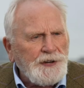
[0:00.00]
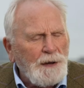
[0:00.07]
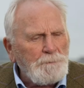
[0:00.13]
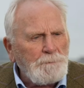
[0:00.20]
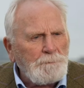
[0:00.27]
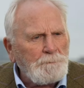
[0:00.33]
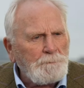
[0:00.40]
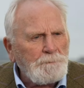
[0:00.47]

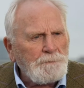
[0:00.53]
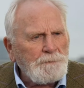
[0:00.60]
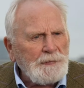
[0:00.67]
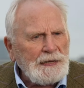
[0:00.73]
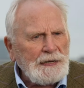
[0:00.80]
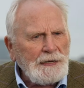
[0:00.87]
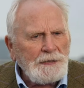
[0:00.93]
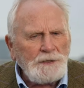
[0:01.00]
um,
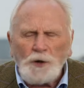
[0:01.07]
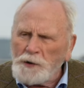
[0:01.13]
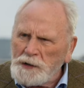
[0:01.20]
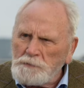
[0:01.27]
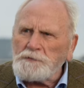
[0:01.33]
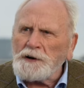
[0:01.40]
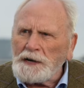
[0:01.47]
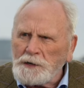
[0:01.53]
no,
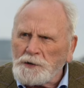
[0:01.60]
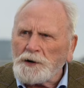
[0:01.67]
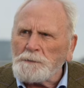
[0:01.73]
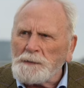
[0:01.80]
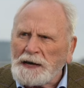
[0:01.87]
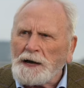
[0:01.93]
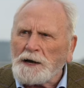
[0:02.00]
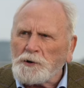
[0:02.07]
you really got to
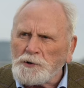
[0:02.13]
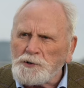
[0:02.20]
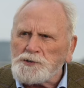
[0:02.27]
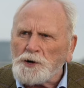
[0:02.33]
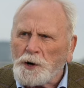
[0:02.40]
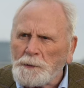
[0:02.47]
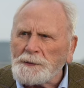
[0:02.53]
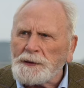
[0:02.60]
make a good
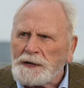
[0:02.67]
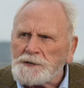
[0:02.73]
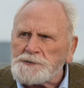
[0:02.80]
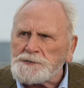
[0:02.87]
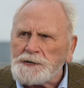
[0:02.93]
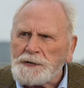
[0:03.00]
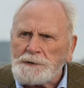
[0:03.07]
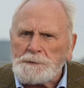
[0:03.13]
job of
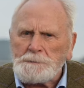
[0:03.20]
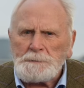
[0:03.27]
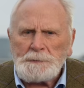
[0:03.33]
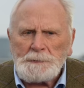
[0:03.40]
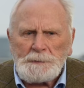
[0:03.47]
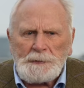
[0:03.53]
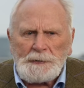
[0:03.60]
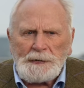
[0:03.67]
this, you know?
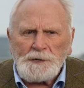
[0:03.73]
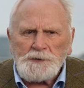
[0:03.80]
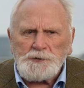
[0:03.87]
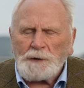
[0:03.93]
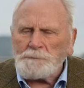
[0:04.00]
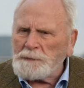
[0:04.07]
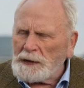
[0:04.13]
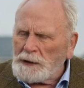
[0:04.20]

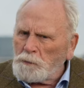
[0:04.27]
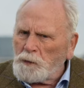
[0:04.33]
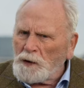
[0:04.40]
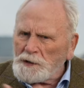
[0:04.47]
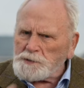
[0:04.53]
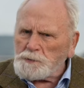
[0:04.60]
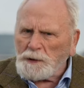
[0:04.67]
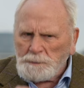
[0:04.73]
So I
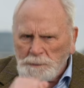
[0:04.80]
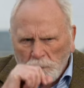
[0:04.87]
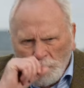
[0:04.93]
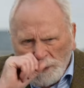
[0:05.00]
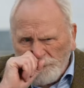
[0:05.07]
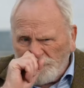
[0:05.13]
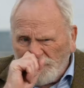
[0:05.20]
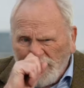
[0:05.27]
worked with my
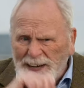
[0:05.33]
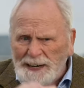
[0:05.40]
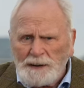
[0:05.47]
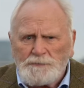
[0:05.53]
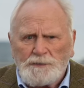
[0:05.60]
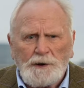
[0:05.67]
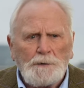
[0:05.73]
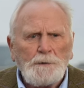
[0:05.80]
wife Annie
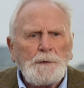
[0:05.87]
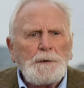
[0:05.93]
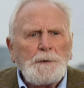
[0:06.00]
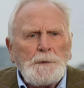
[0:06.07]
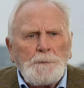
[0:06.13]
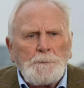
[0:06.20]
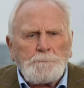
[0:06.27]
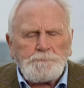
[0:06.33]
for
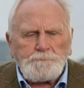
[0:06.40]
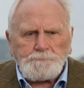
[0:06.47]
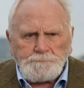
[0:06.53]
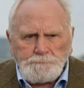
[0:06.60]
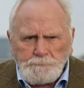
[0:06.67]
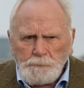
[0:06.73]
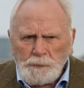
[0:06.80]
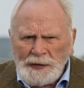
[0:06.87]

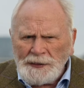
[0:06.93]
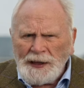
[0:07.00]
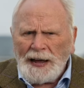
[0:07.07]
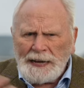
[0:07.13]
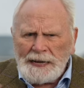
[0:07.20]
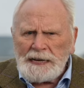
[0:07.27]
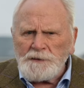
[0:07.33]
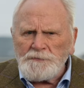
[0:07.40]

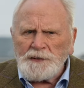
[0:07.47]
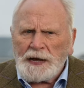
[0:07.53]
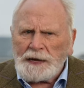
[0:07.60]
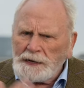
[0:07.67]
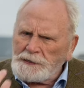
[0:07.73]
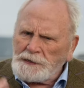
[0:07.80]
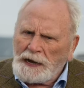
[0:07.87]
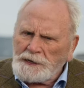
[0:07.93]
that evening
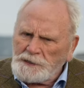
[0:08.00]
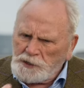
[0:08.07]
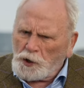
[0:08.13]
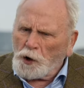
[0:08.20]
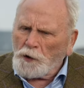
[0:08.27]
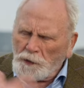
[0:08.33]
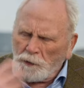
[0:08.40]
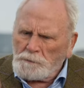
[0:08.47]
and, and
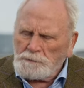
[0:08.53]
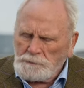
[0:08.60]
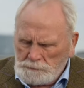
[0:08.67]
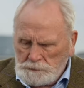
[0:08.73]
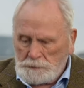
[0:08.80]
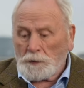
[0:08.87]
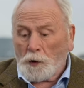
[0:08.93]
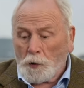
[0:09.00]
got the,
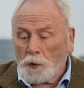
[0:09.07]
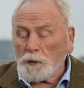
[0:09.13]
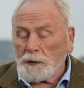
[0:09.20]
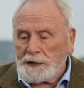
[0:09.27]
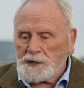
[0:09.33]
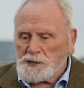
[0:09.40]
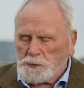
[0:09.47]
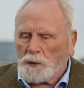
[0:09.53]
all
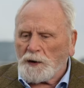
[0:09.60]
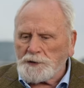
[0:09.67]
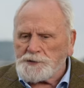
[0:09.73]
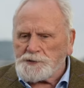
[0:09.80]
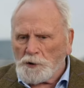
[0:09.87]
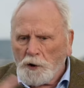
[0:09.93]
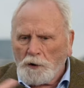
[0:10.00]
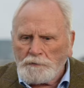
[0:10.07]
these
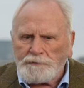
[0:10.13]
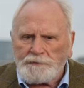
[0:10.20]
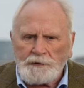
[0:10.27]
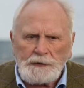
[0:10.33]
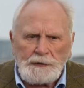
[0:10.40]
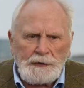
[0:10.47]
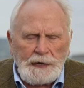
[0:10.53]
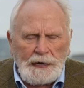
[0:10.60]
words off.
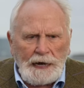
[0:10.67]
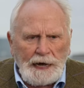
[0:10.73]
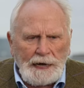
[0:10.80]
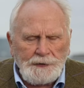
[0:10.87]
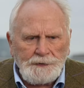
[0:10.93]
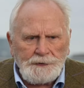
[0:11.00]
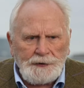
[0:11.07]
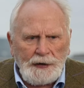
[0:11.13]

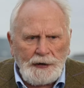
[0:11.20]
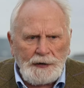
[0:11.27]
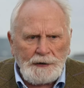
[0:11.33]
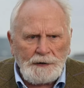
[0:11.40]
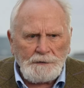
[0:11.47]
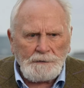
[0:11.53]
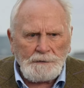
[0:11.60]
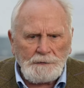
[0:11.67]
And
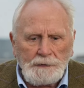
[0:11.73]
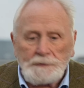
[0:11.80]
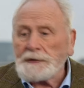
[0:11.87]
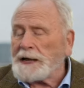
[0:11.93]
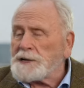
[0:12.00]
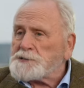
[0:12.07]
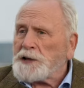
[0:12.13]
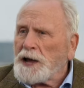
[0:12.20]
uh,
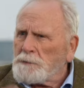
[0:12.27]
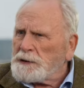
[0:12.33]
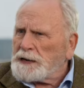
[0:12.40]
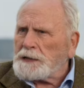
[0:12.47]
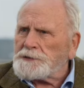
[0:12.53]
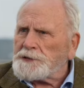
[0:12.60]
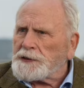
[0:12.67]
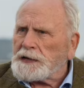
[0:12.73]
next day I went
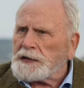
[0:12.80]
into the